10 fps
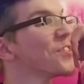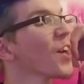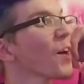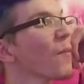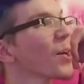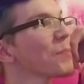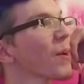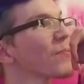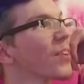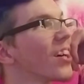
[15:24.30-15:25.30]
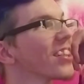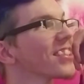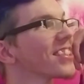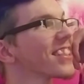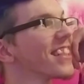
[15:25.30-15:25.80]
Do you not watch my
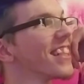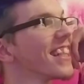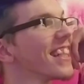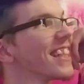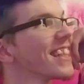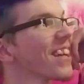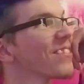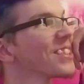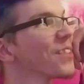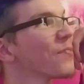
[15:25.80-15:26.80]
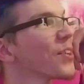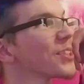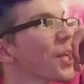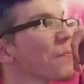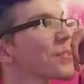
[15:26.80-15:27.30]
vlogs? That was in the
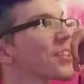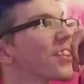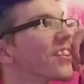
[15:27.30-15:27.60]
first episode.